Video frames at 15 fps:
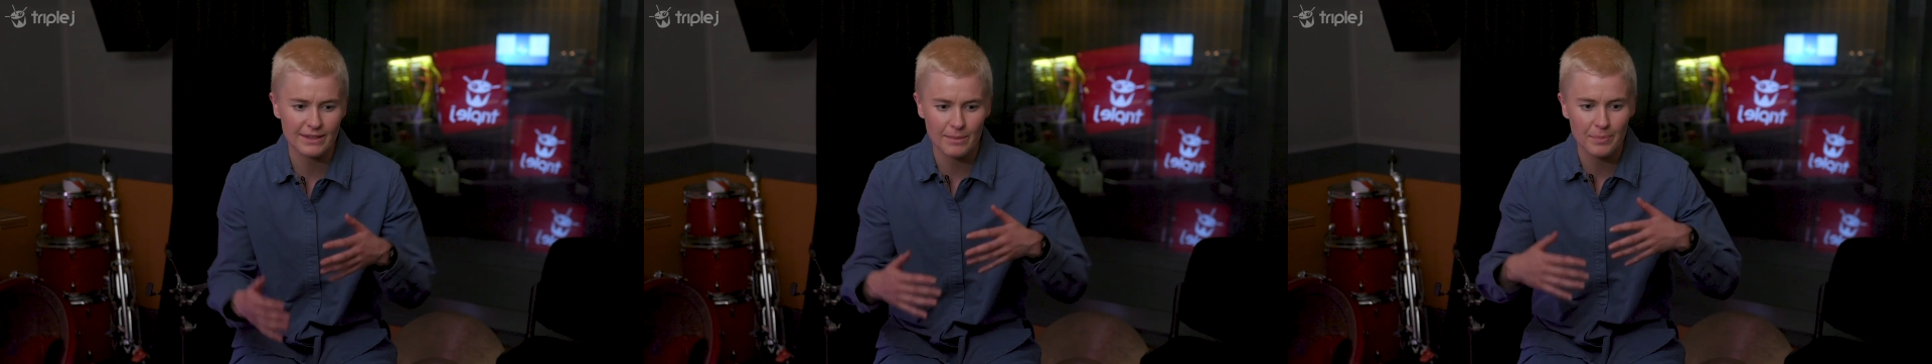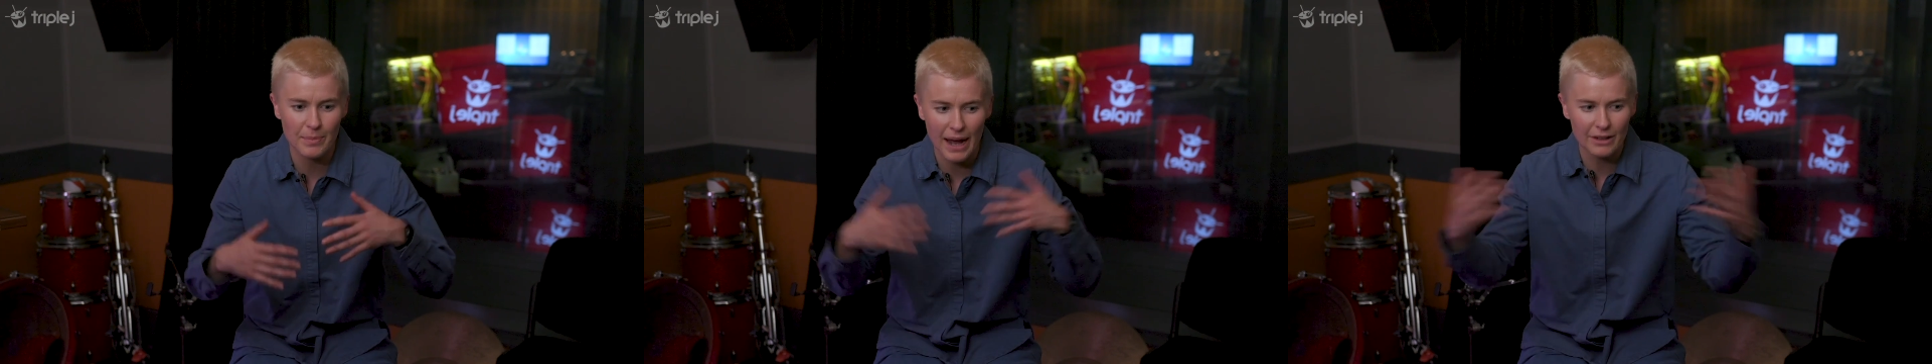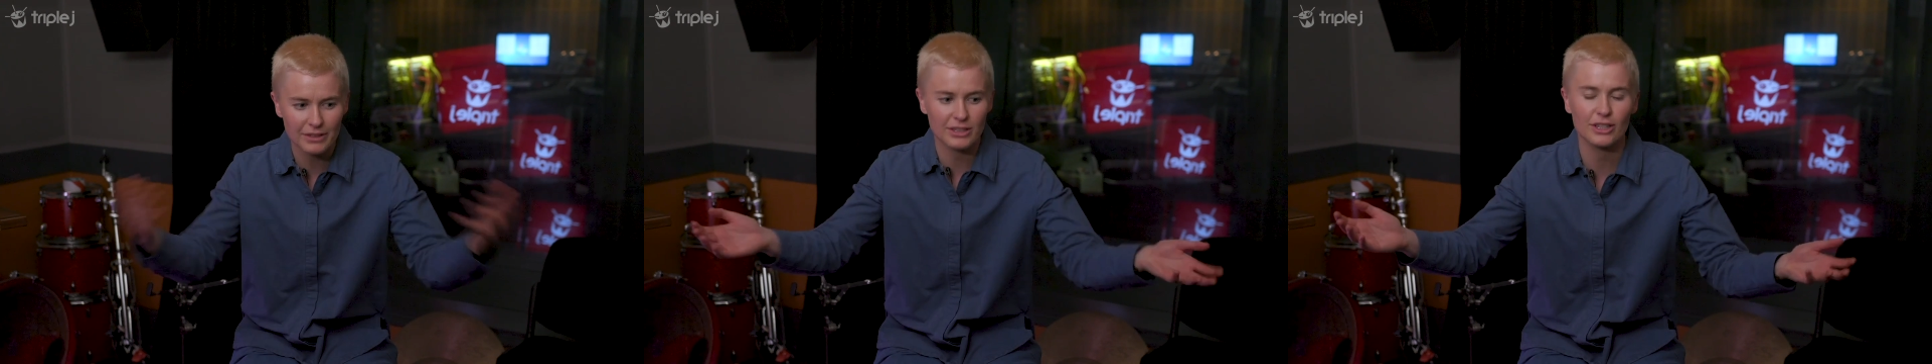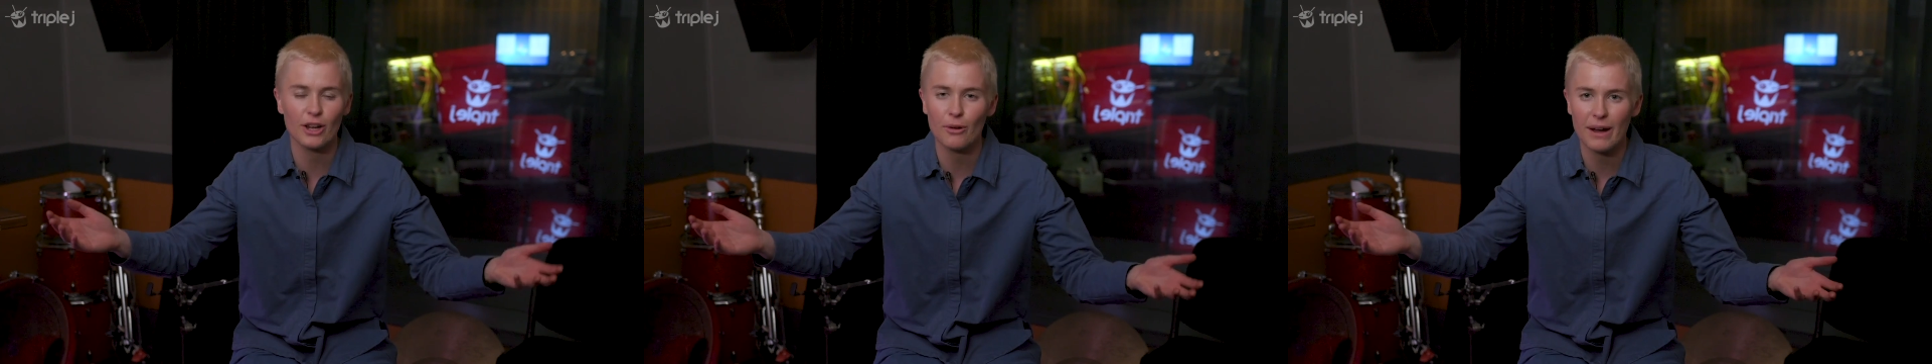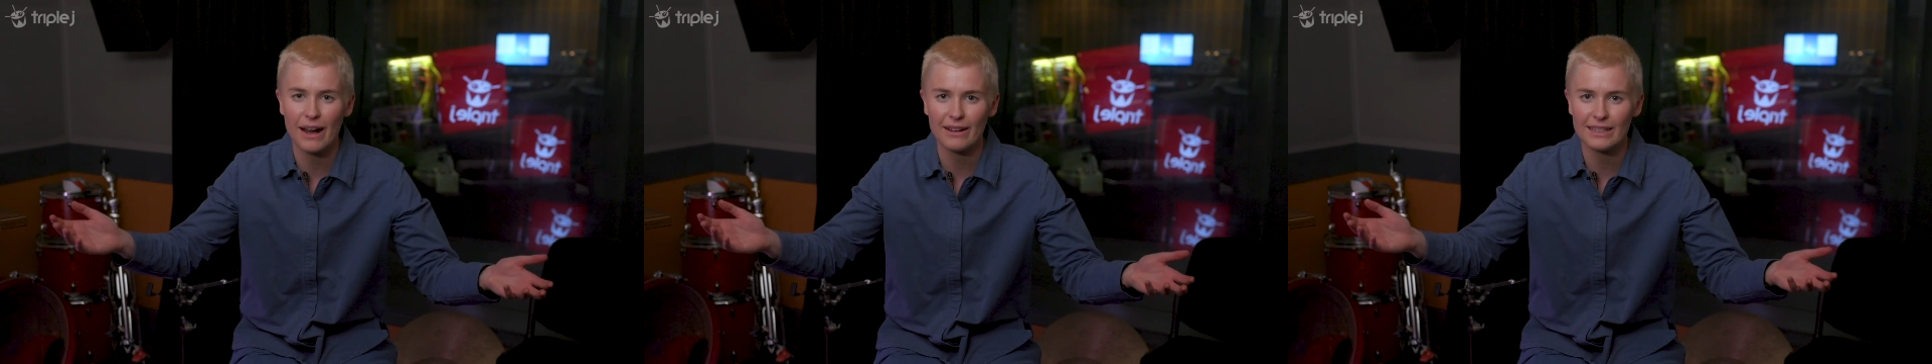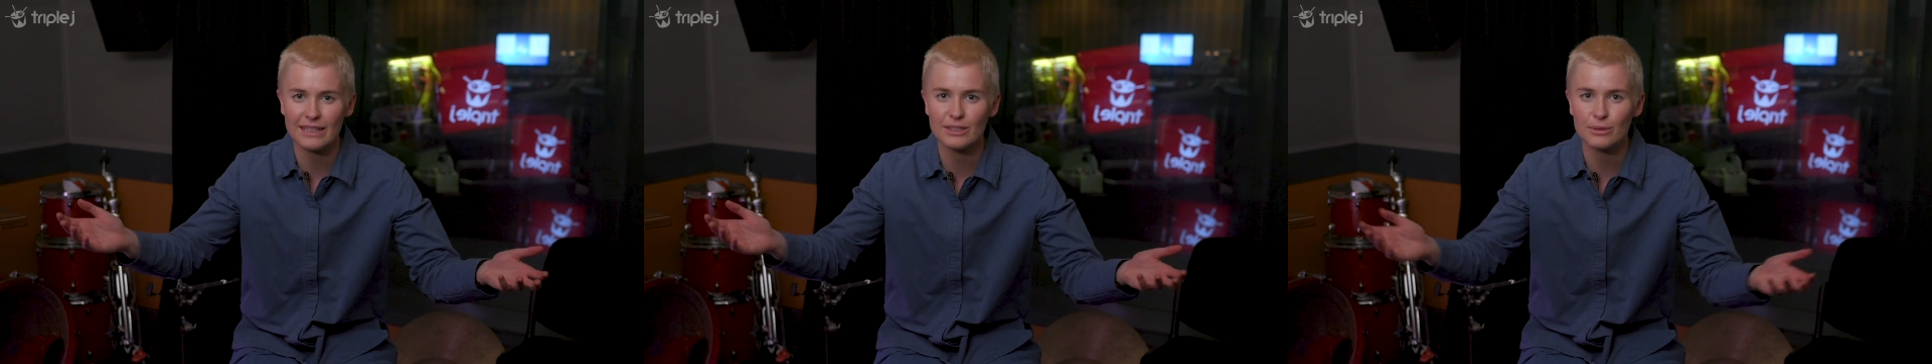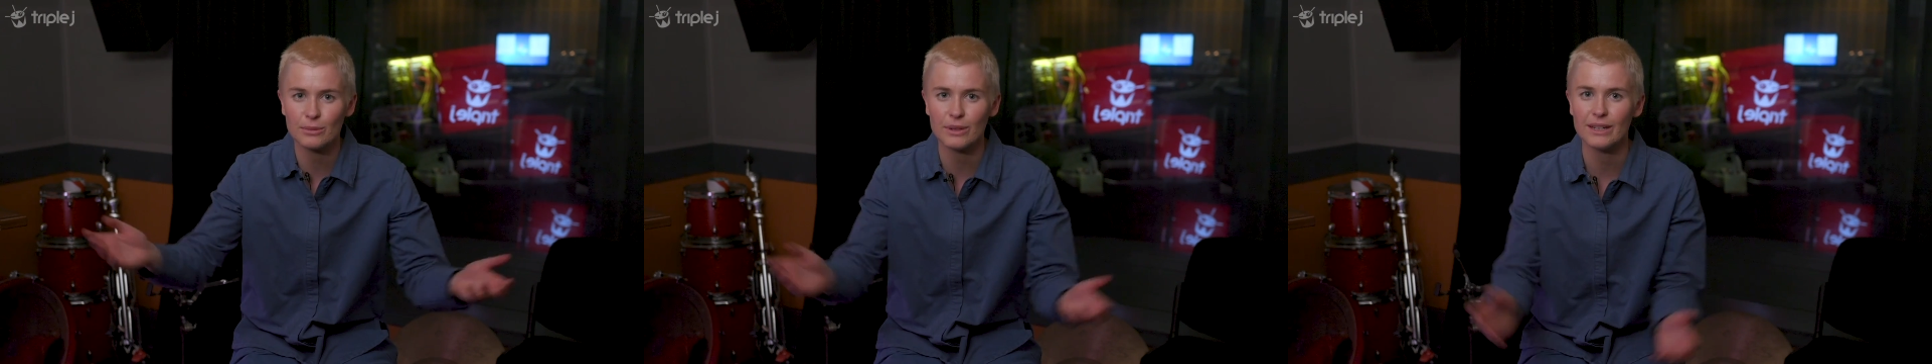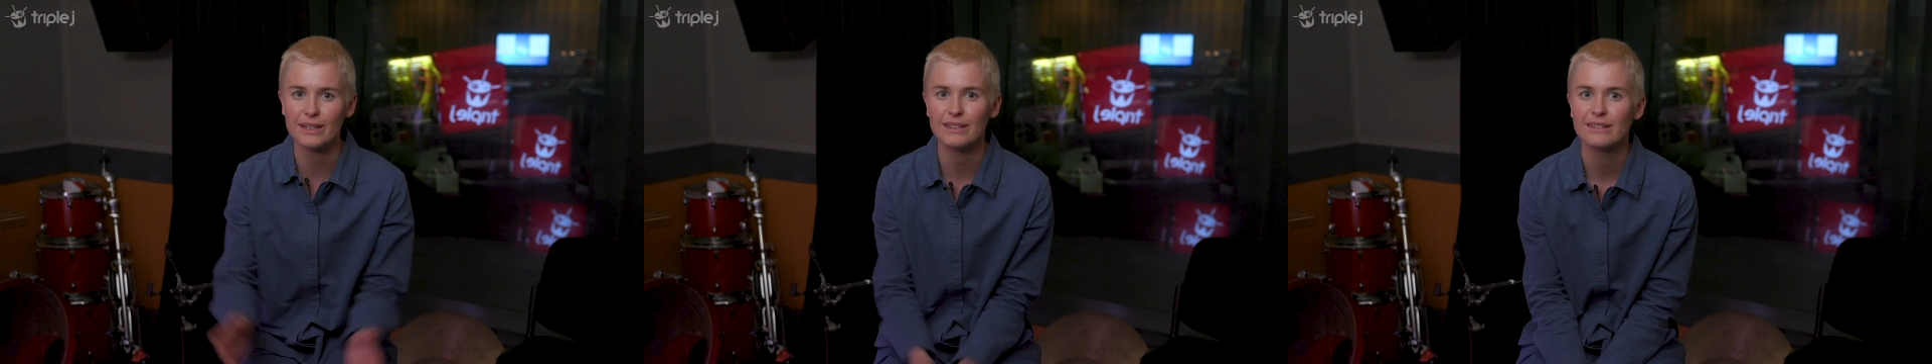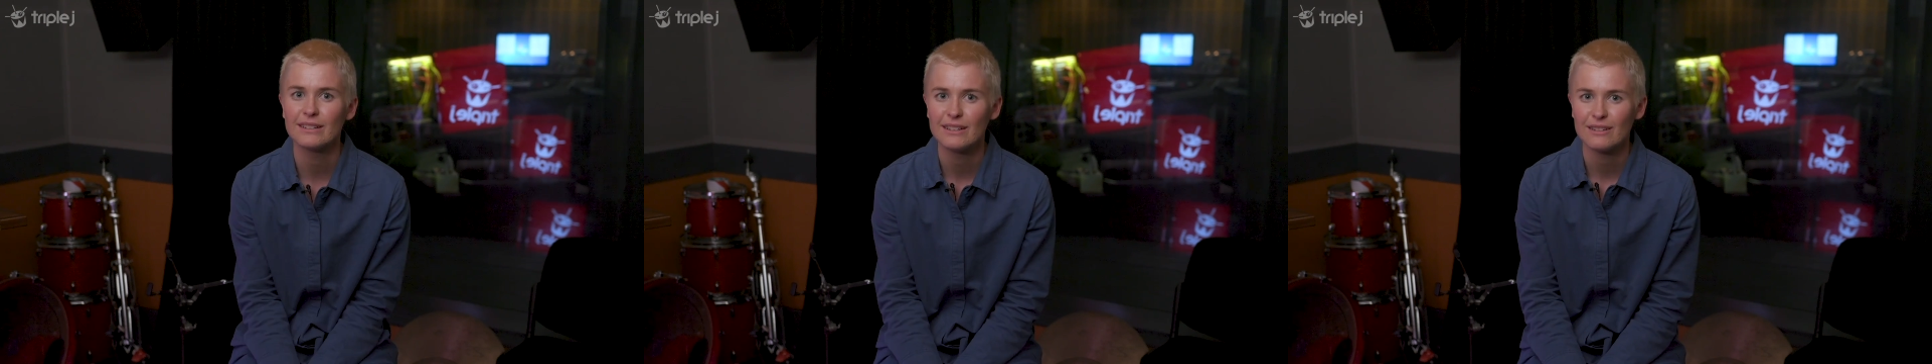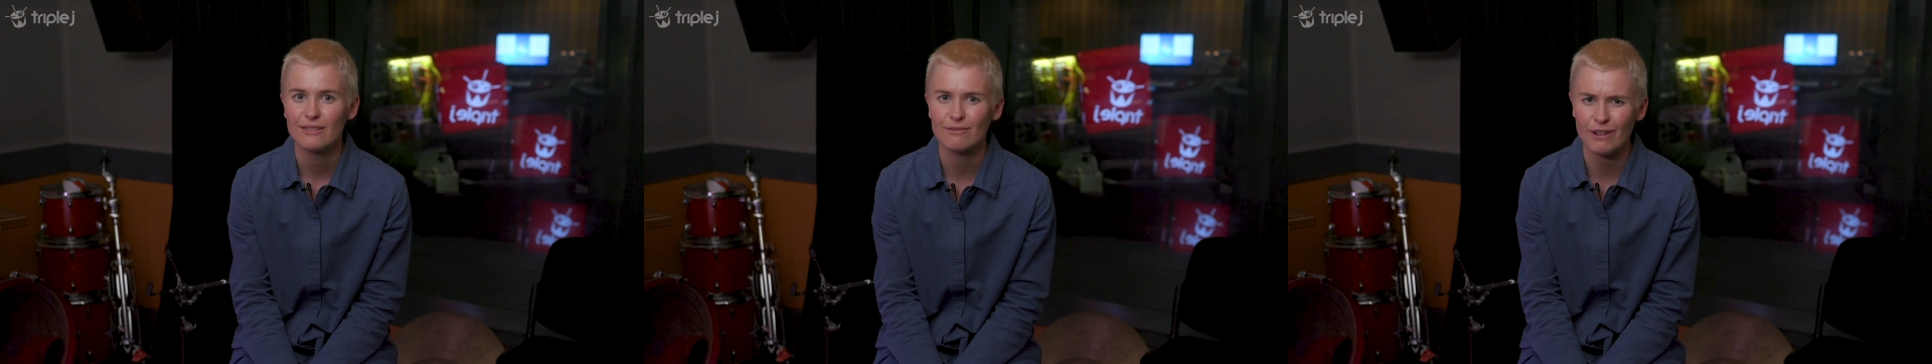that's about to go out into it
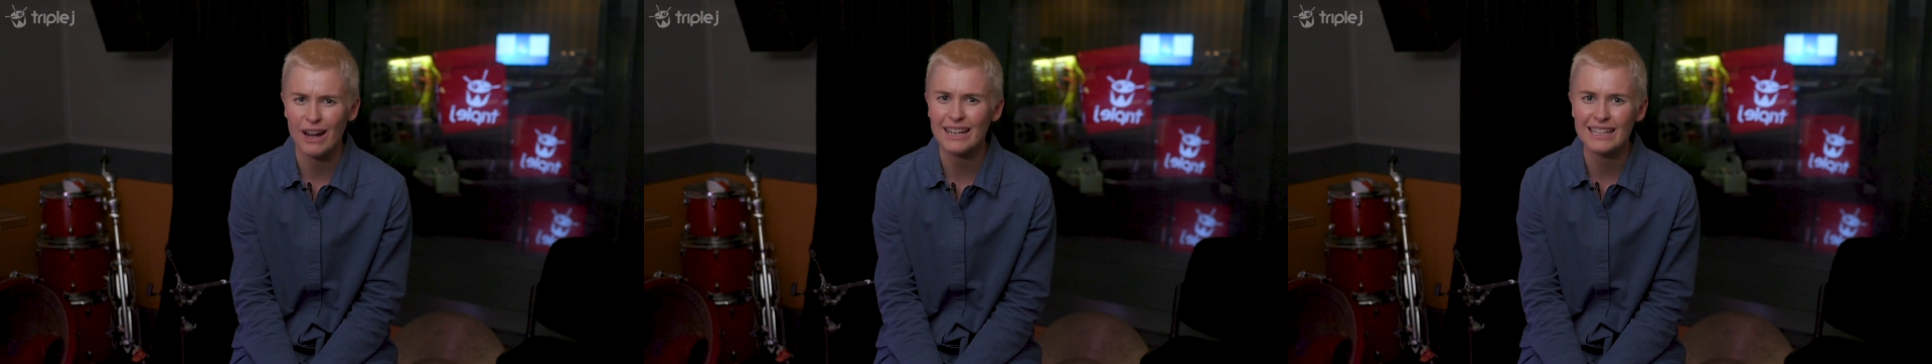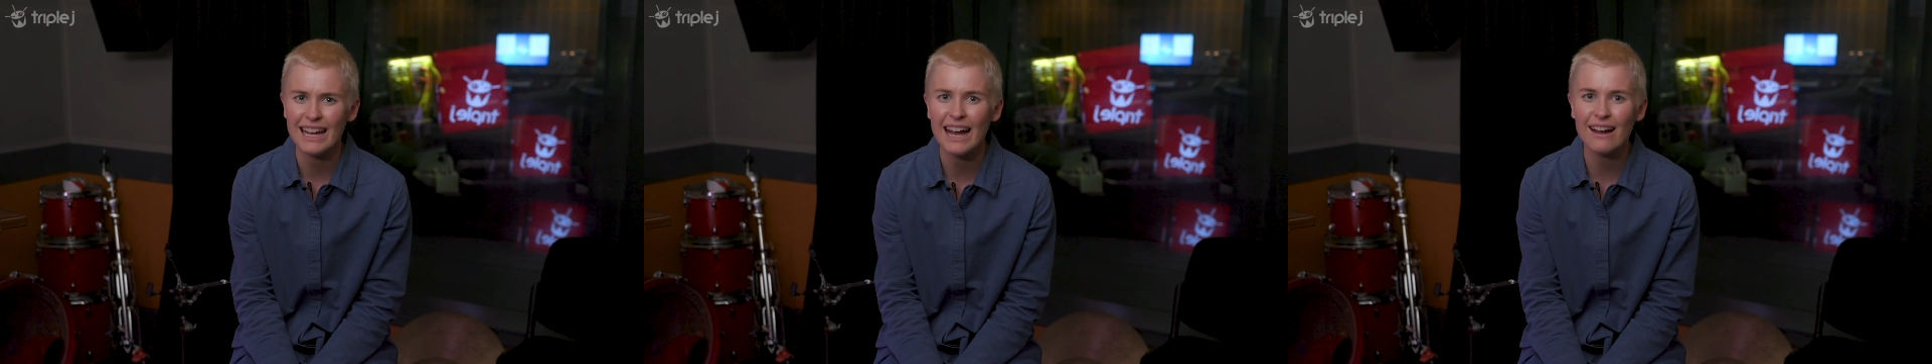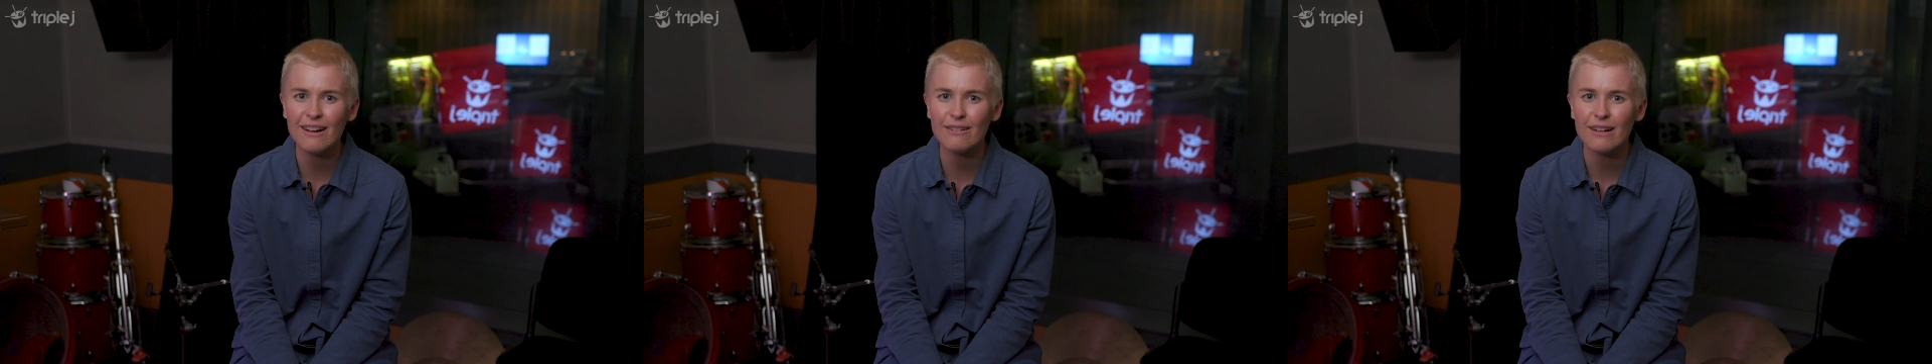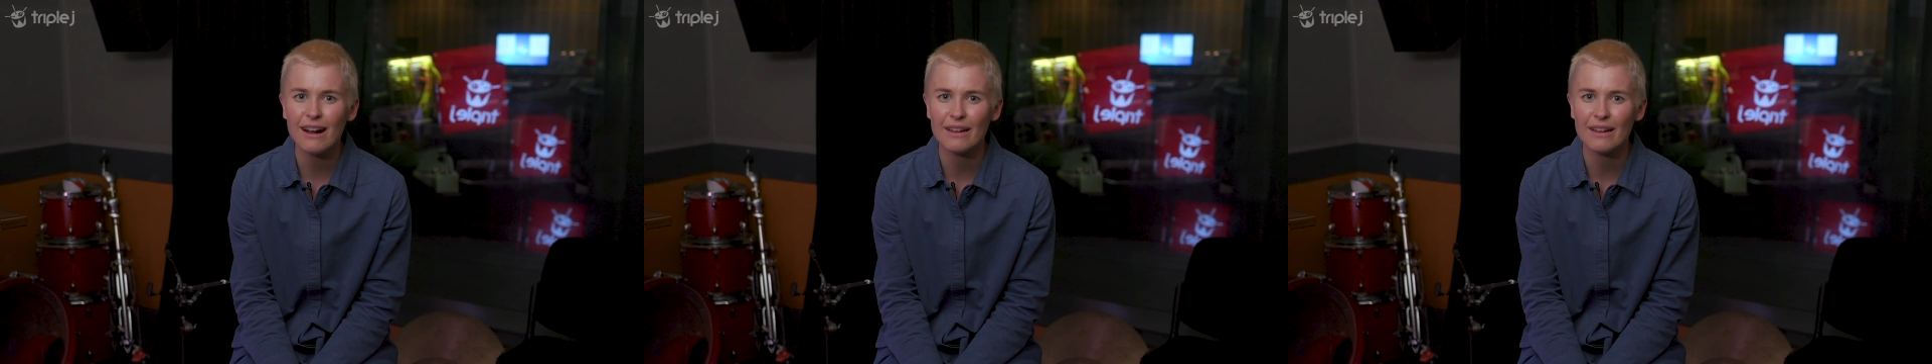right now.